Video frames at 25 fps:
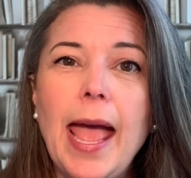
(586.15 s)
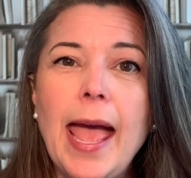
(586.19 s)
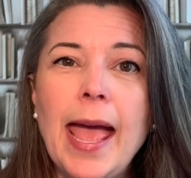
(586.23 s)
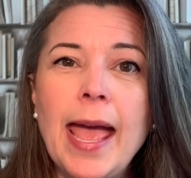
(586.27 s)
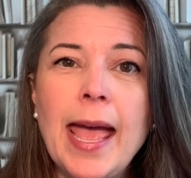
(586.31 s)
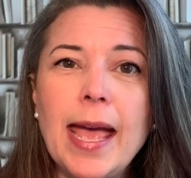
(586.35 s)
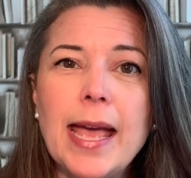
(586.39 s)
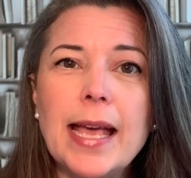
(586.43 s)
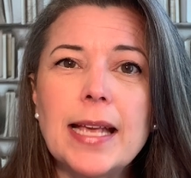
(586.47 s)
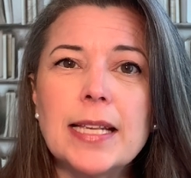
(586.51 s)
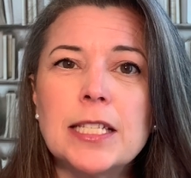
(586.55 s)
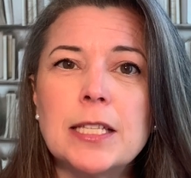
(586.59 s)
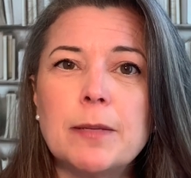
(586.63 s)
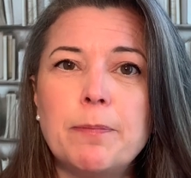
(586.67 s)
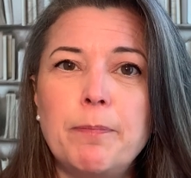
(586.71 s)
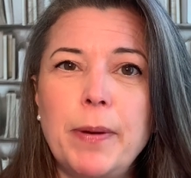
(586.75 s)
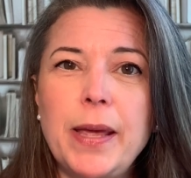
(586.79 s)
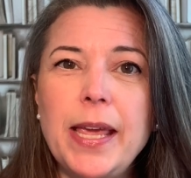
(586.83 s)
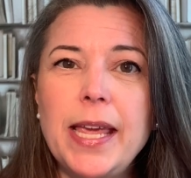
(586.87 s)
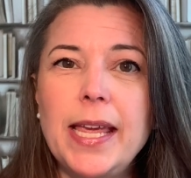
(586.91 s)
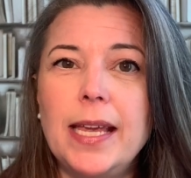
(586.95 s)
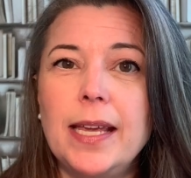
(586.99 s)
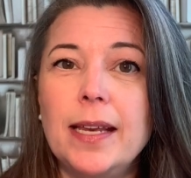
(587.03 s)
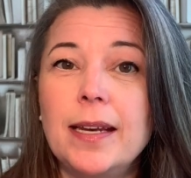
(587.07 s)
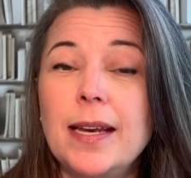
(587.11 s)
air
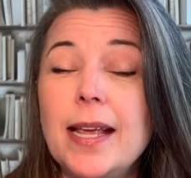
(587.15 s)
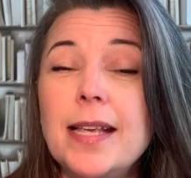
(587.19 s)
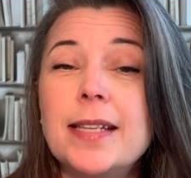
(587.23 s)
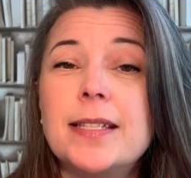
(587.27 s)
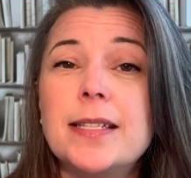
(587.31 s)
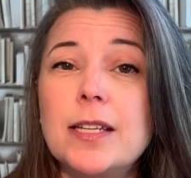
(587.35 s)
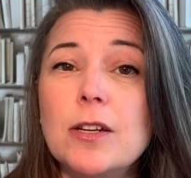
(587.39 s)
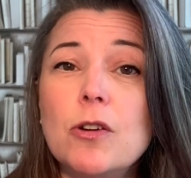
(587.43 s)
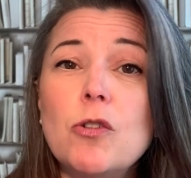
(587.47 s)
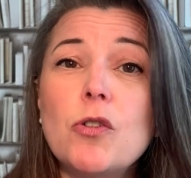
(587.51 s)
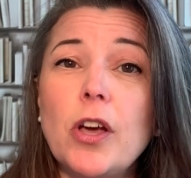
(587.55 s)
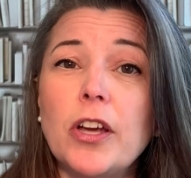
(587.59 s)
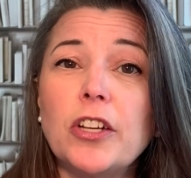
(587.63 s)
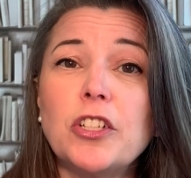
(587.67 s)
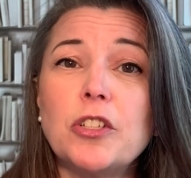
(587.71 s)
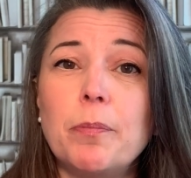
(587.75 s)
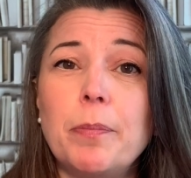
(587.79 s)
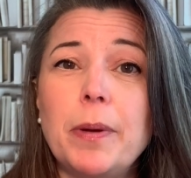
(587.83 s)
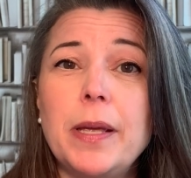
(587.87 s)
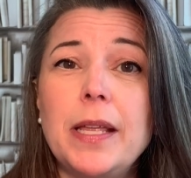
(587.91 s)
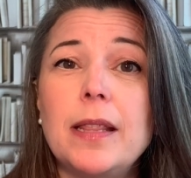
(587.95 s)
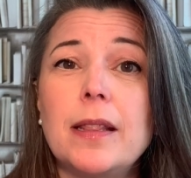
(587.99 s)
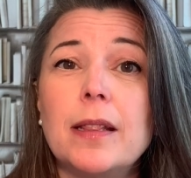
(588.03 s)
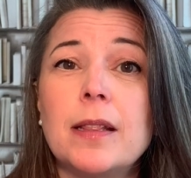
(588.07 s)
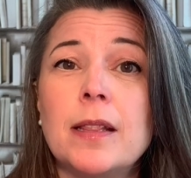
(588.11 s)
speed is still going to
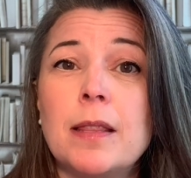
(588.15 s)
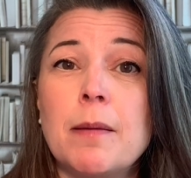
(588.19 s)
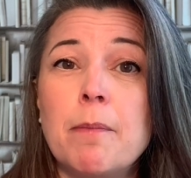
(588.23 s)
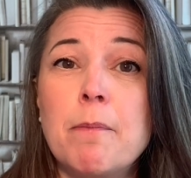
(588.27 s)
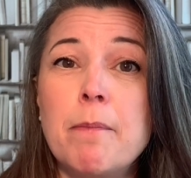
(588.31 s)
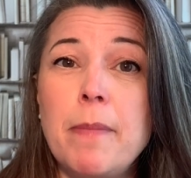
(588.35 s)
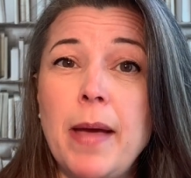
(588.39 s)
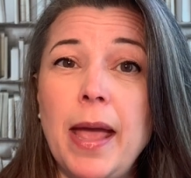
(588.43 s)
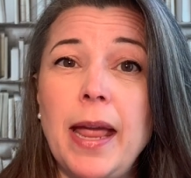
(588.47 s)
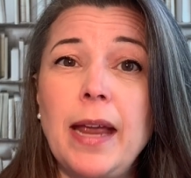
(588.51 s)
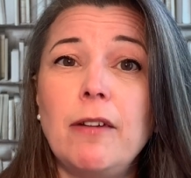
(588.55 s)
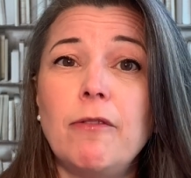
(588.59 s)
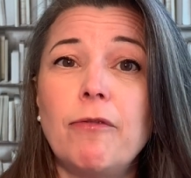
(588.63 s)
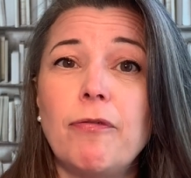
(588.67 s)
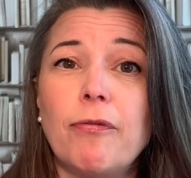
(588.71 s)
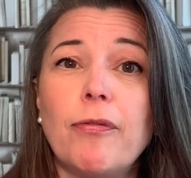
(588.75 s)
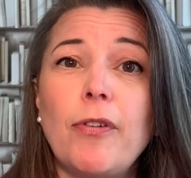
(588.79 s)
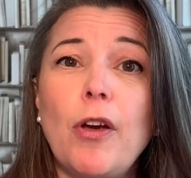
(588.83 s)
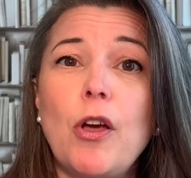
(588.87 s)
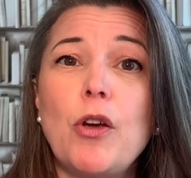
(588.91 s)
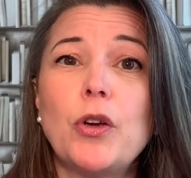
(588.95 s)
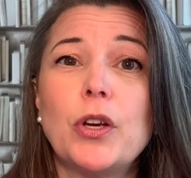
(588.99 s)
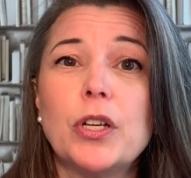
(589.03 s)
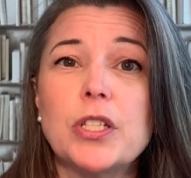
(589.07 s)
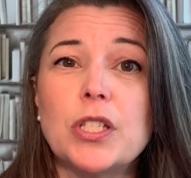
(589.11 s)
be the main
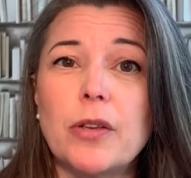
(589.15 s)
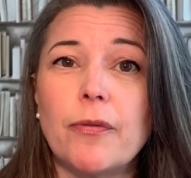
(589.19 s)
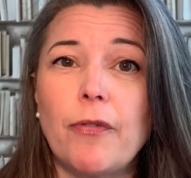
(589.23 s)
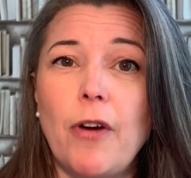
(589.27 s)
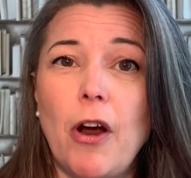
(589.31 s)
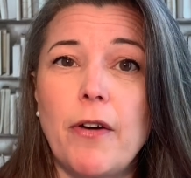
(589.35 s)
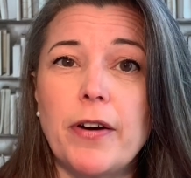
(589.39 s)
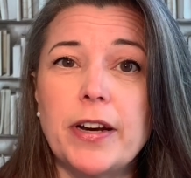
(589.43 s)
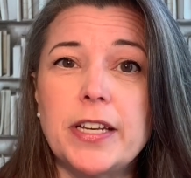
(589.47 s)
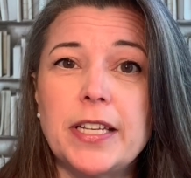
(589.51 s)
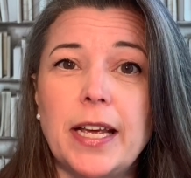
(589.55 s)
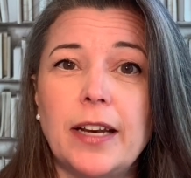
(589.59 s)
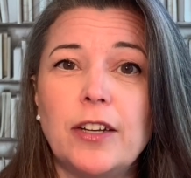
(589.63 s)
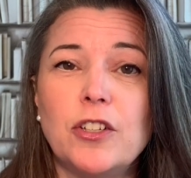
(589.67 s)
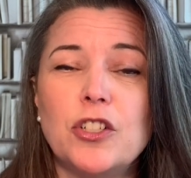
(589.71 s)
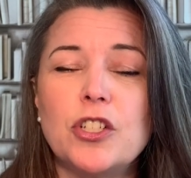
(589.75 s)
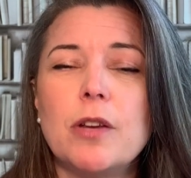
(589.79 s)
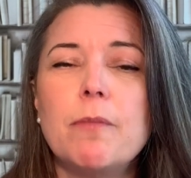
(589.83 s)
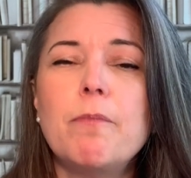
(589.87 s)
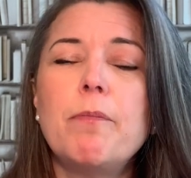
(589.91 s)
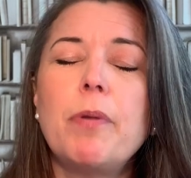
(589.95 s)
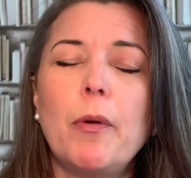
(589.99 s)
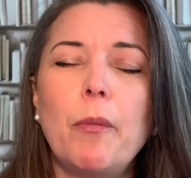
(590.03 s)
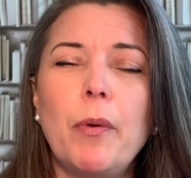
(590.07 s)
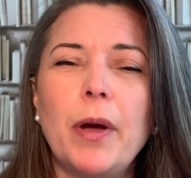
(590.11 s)
focus of our
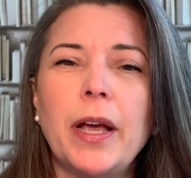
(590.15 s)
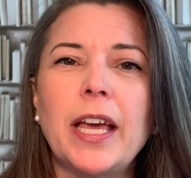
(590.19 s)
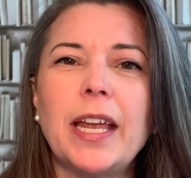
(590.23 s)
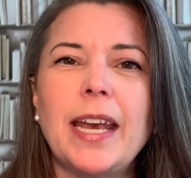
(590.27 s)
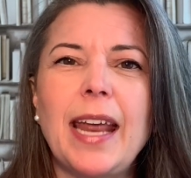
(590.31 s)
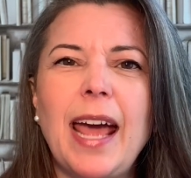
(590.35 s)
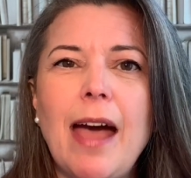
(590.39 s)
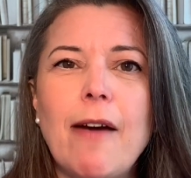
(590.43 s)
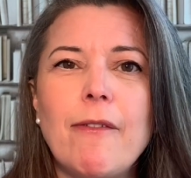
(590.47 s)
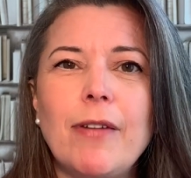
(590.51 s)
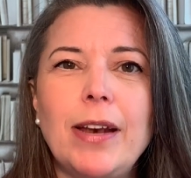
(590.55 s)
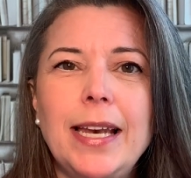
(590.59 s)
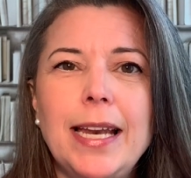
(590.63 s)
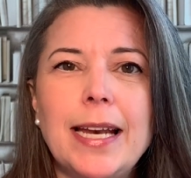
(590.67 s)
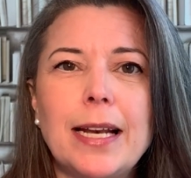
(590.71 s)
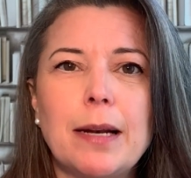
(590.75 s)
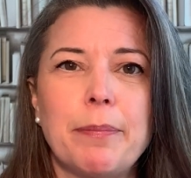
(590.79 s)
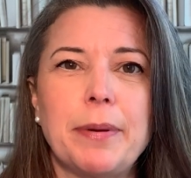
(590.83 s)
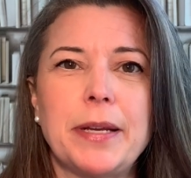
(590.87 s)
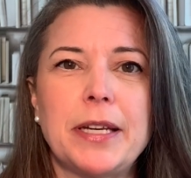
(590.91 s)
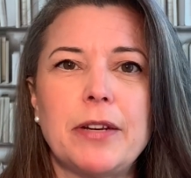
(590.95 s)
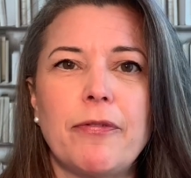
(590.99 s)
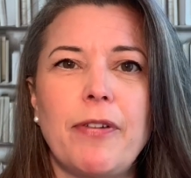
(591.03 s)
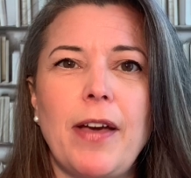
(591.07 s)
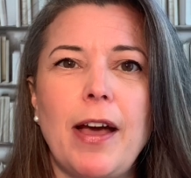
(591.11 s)
attention, but we're going to have a little
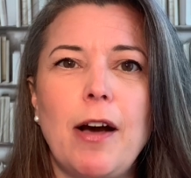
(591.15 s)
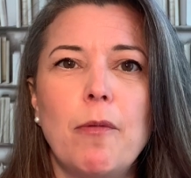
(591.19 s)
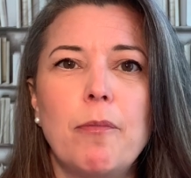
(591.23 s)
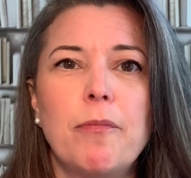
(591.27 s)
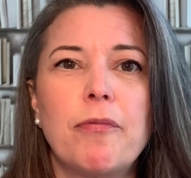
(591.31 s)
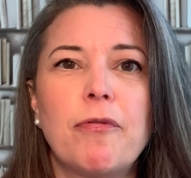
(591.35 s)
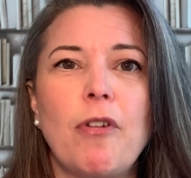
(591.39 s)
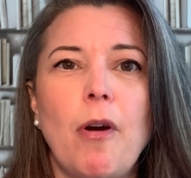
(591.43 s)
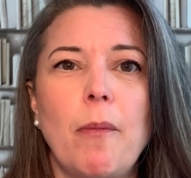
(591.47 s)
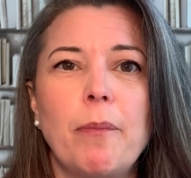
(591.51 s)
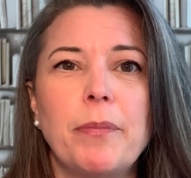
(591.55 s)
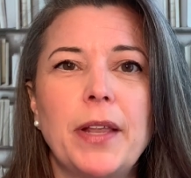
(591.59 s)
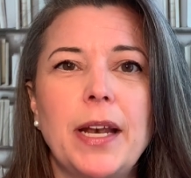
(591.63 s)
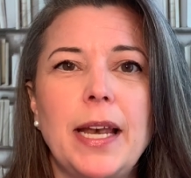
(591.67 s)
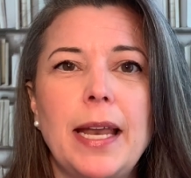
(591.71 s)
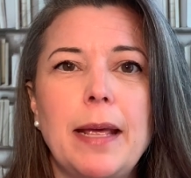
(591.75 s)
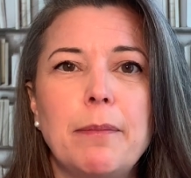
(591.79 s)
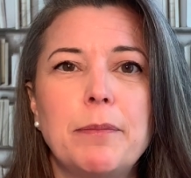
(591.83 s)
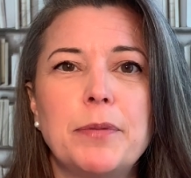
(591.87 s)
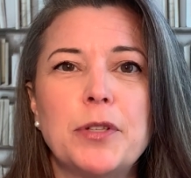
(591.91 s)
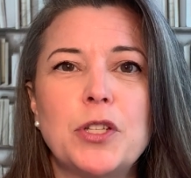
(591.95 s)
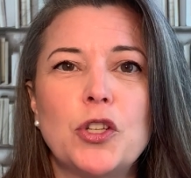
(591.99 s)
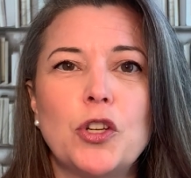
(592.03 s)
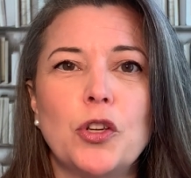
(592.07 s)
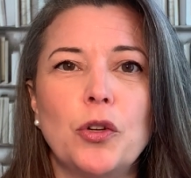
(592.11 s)
bit of help from the
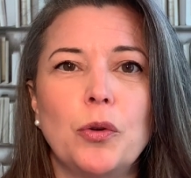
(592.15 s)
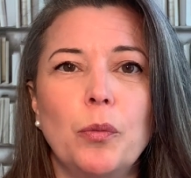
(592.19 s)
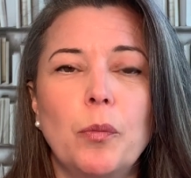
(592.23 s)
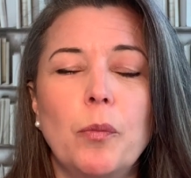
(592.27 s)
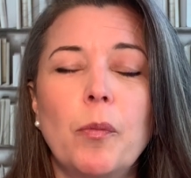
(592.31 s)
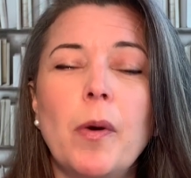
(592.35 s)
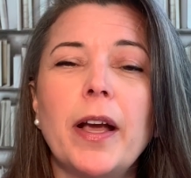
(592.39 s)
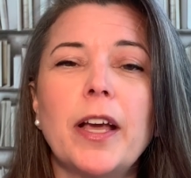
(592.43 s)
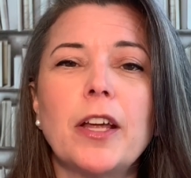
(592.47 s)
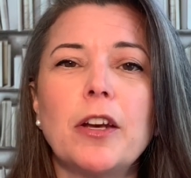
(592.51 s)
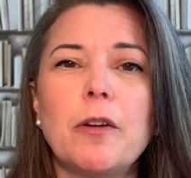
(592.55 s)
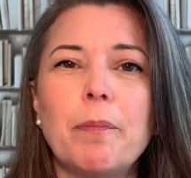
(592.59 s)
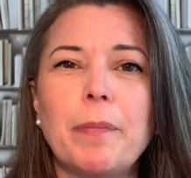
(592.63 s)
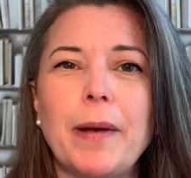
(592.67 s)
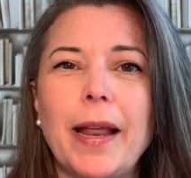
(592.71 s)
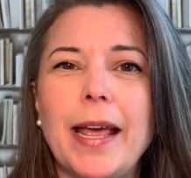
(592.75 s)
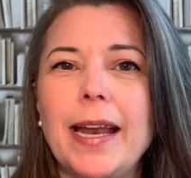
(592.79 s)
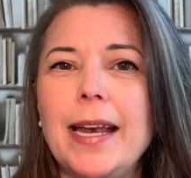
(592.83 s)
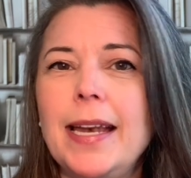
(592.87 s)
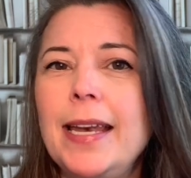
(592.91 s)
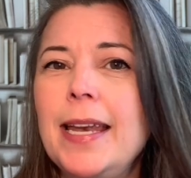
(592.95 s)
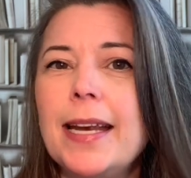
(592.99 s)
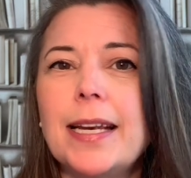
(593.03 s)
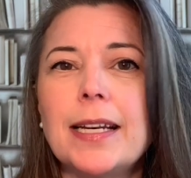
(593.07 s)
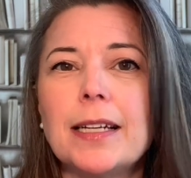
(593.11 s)
lips too. We're going to play a
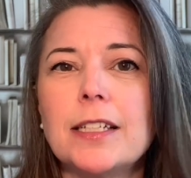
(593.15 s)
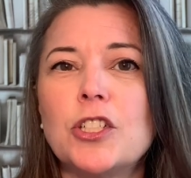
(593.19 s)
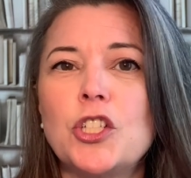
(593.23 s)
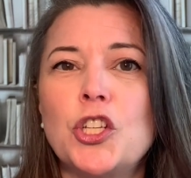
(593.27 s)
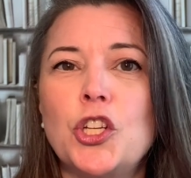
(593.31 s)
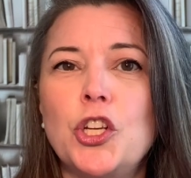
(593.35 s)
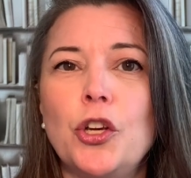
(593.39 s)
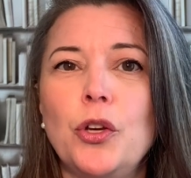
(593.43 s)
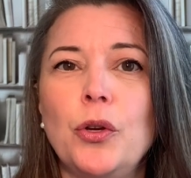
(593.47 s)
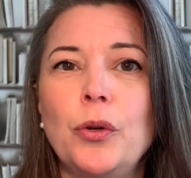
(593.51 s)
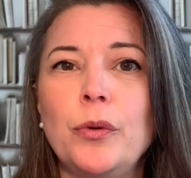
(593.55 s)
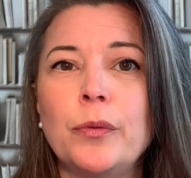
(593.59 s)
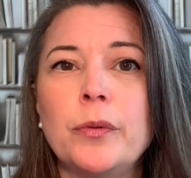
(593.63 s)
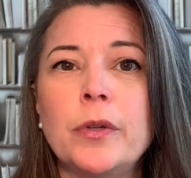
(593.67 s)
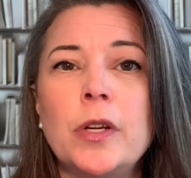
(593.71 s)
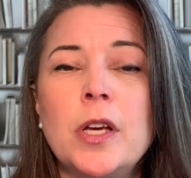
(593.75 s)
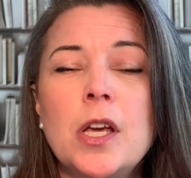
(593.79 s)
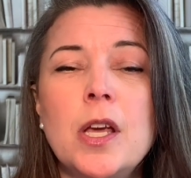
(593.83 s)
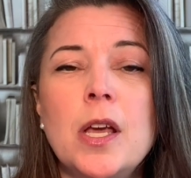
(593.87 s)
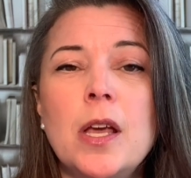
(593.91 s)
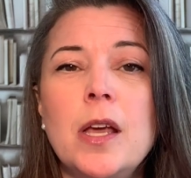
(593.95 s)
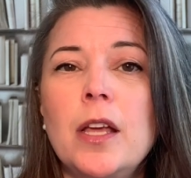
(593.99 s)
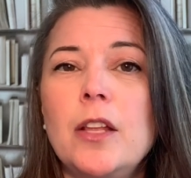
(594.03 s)
little tune.